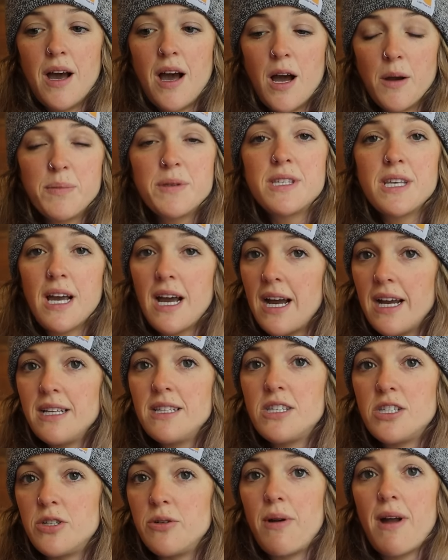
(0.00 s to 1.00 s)

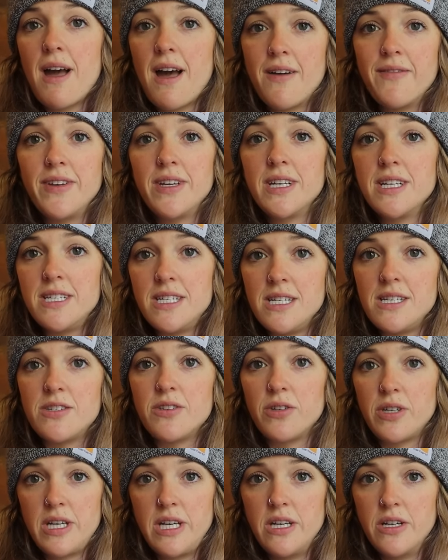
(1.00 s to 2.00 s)
upsides to having a
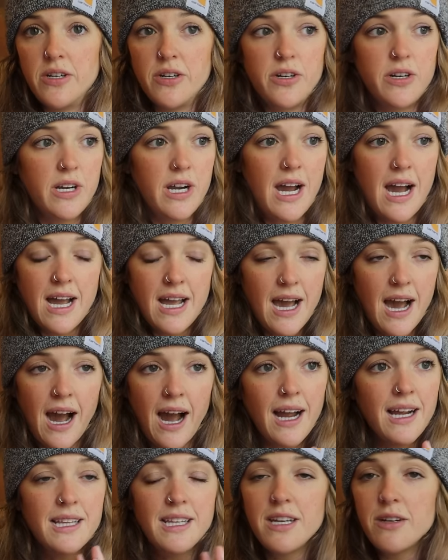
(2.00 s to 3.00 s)
diesel heater. I
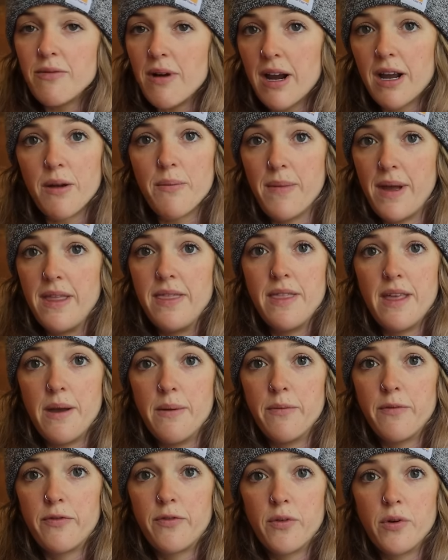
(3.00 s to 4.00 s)
highly recommend
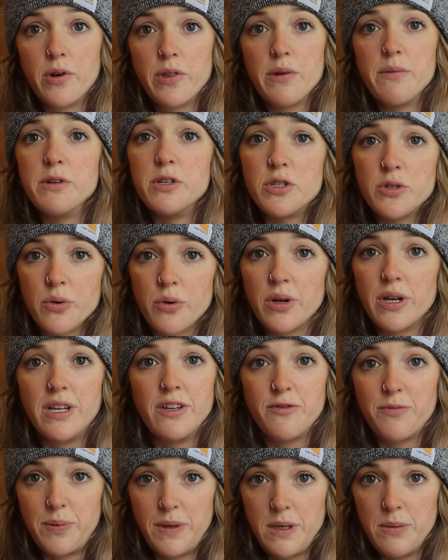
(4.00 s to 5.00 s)
them for the
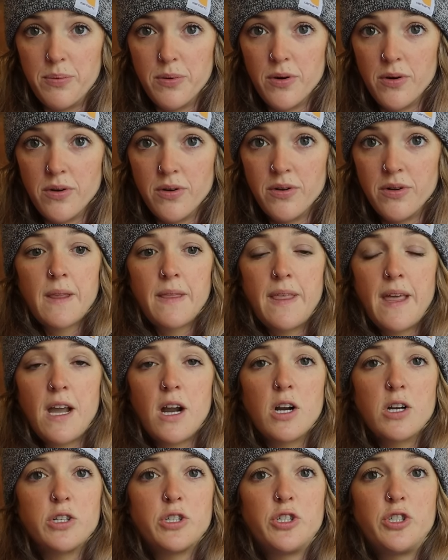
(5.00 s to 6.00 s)
majority of people. They
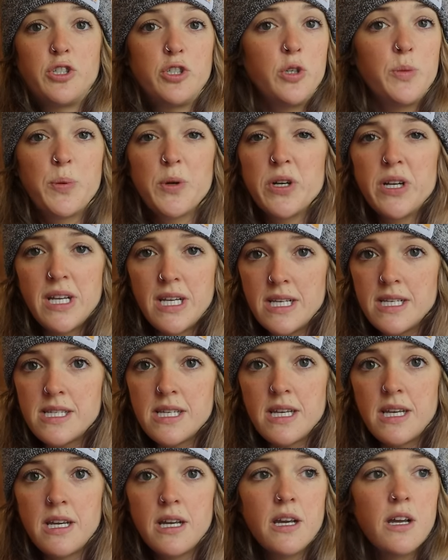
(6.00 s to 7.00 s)
are super
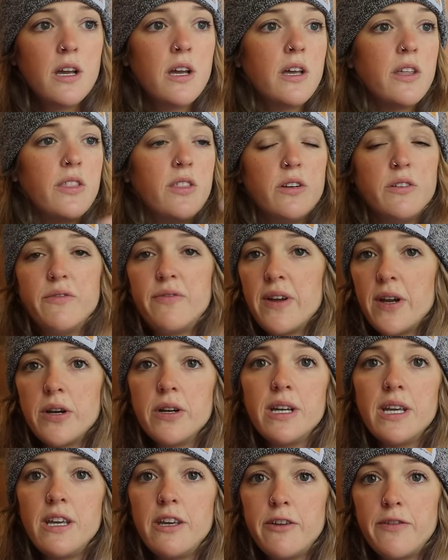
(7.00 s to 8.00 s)
easy. They're
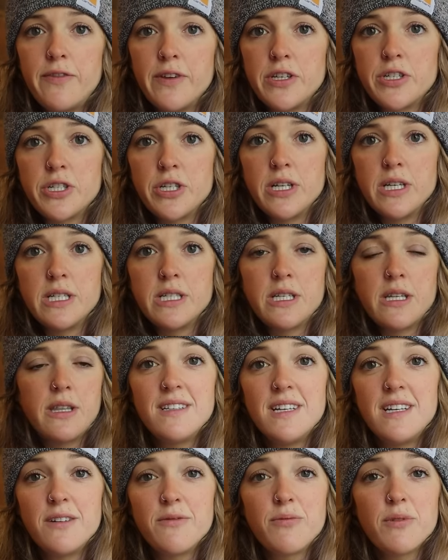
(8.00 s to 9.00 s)
very efficient.
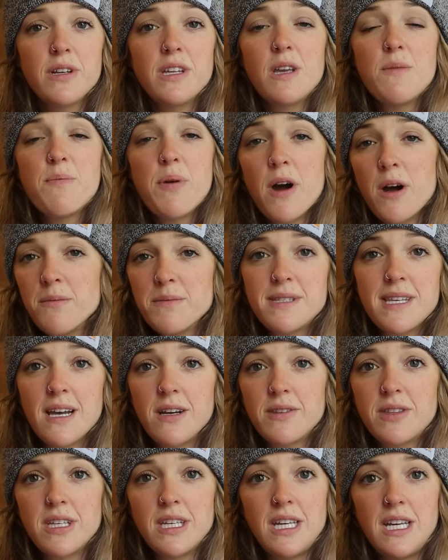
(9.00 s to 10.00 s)
It really pumps
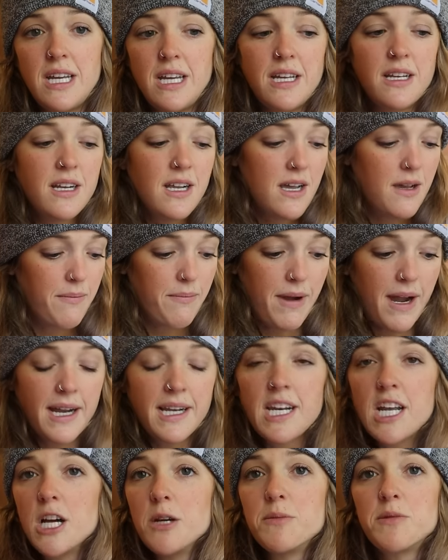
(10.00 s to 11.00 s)
out the heat.
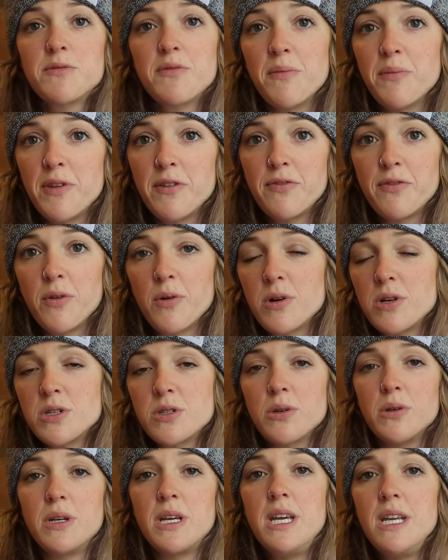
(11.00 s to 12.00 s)
Mine comes from the floor,
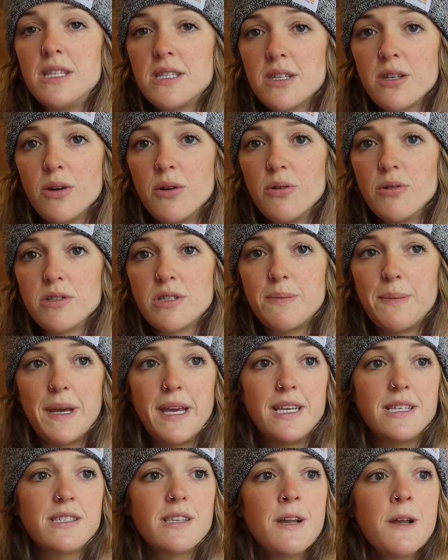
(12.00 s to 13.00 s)
so it heats the whole
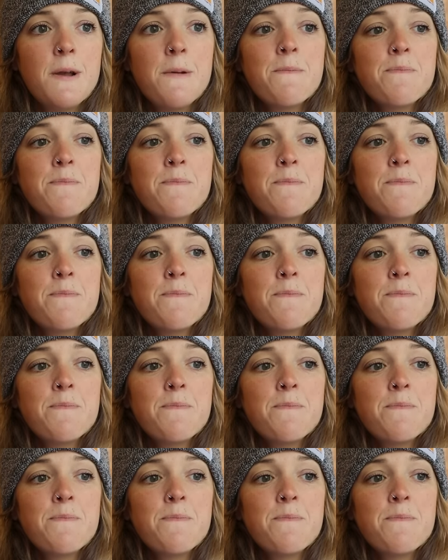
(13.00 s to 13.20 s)
space.